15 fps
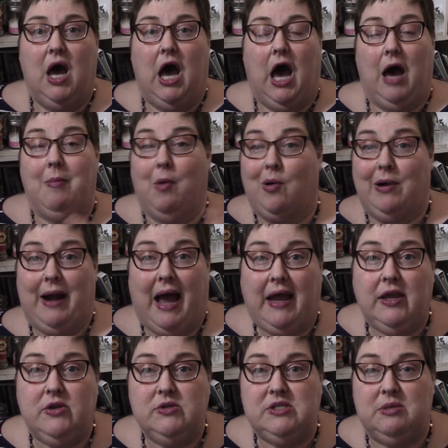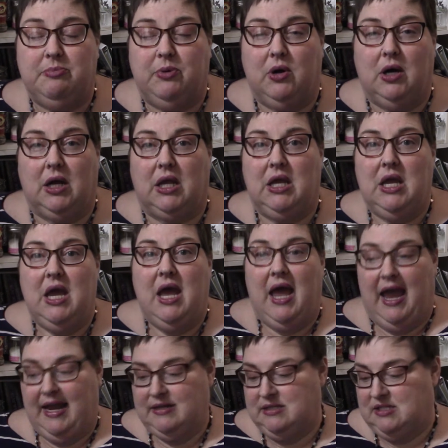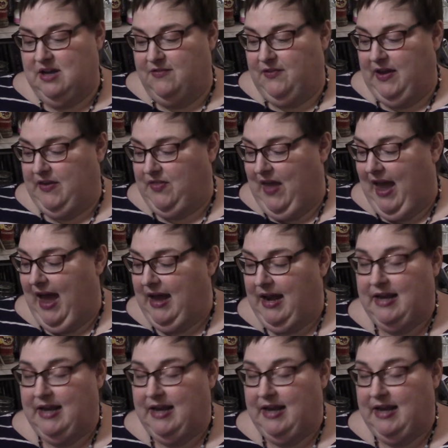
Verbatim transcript: um, or not use the book and stuff like that.